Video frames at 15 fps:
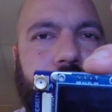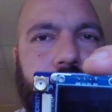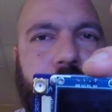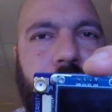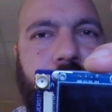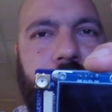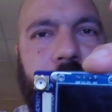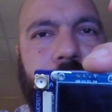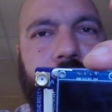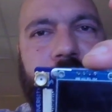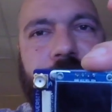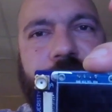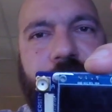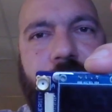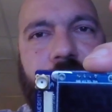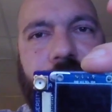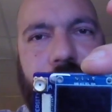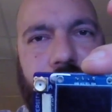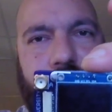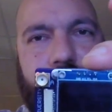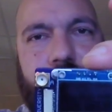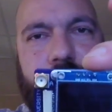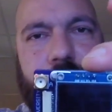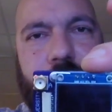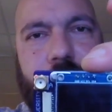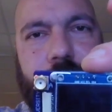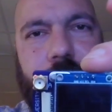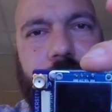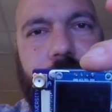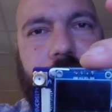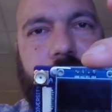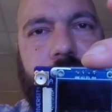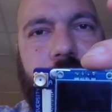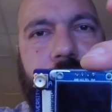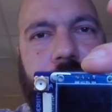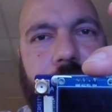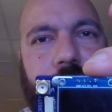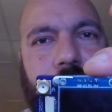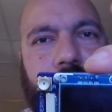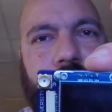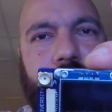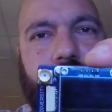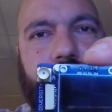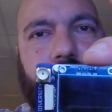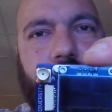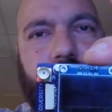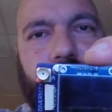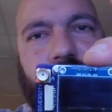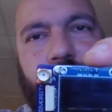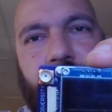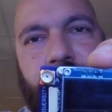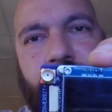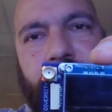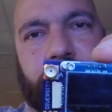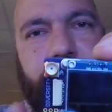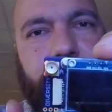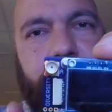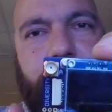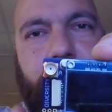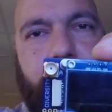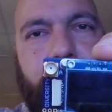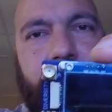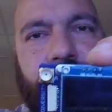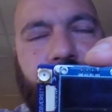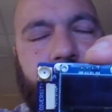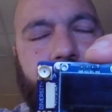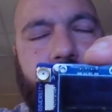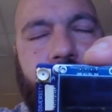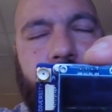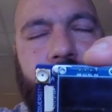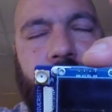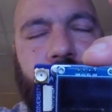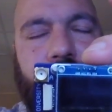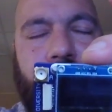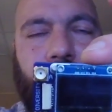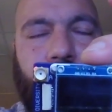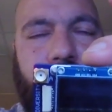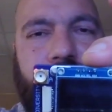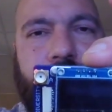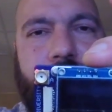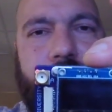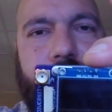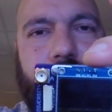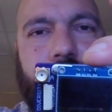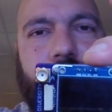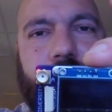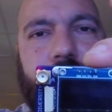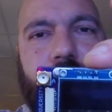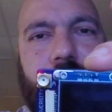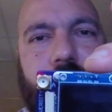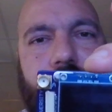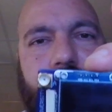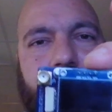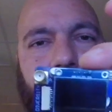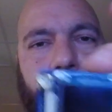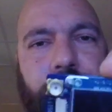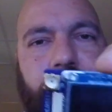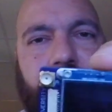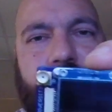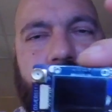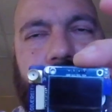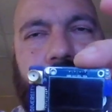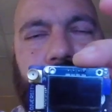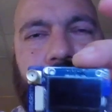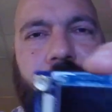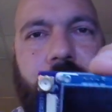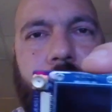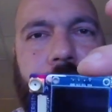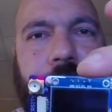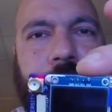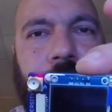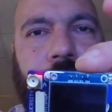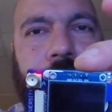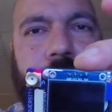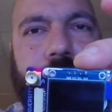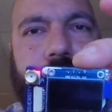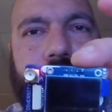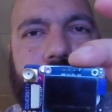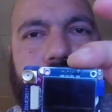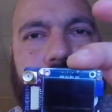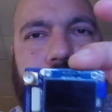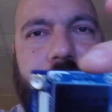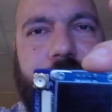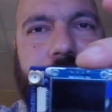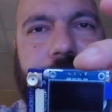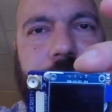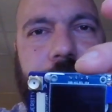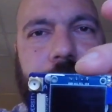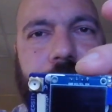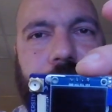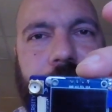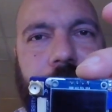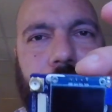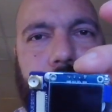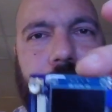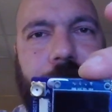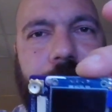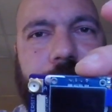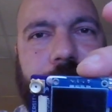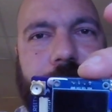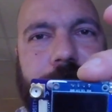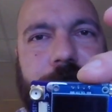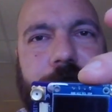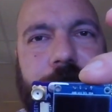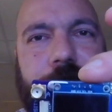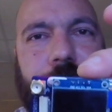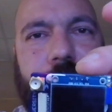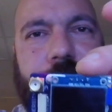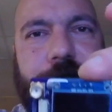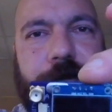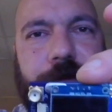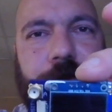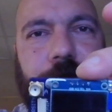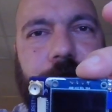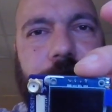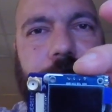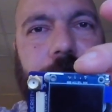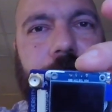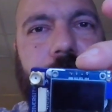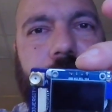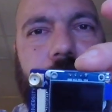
buy that's 5/8, and similar to a module maybe like Race Band, and you plug this into your Dominator headset and it replaces the receiver in your